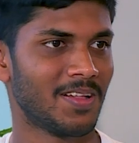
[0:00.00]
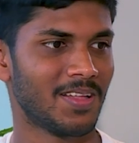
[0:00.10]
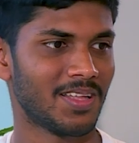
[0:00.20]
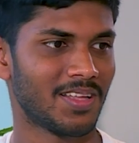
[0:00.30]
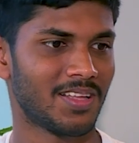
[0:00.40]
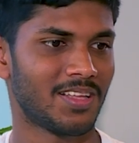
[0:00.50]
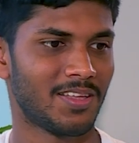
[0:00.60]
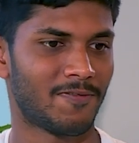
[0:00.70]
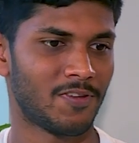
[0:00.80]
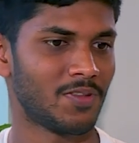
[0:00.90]

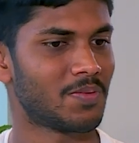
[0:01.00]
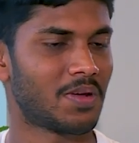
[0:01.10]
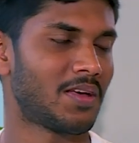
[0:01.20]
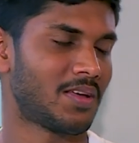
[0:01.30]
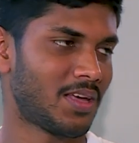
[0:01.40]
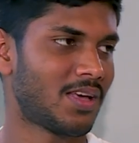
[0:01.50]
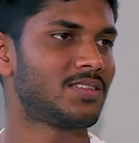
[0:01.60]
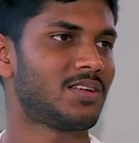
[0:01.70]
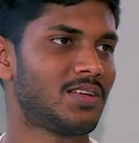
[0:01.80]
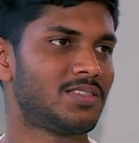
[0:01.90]
If you,
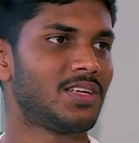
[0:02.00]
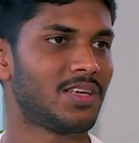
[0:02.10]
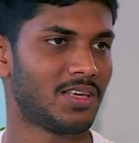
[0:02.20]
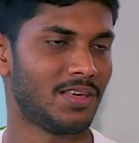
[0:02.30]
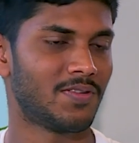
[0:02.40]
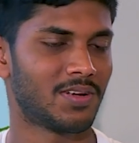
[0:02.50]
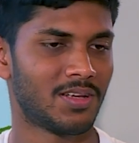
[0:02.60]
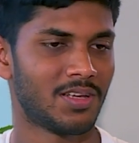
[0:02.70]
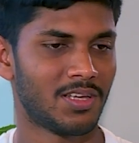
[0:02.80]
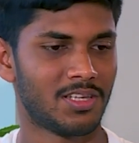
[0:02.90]
as I say, even
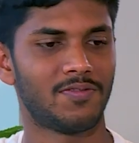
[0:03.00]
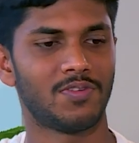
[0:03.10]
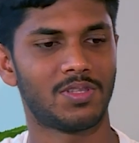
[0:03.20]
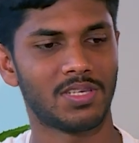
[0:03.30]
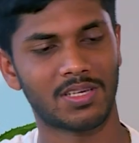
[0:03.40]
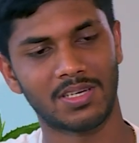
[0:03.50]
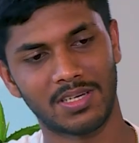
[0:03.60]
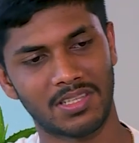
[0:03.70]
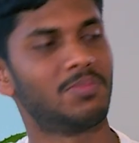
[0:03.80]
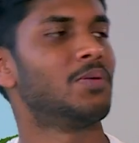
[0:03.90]
if you think
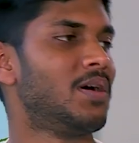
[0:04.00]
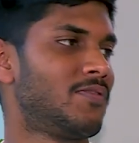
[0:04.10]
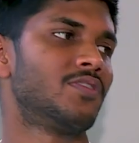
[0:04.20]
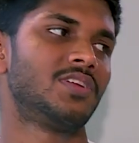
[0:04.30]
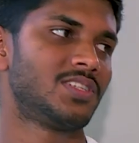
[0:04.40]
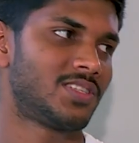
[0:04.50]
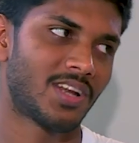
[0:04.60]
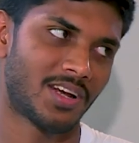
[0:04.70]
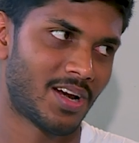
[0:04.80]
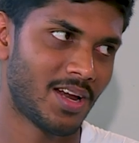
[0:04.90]
the mobile phone is a
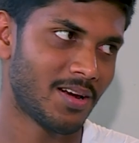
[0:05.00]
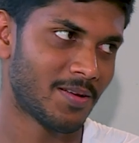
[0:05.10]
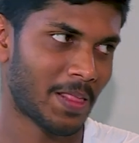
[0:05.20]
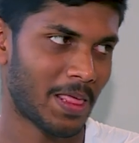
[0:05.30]
threat, right?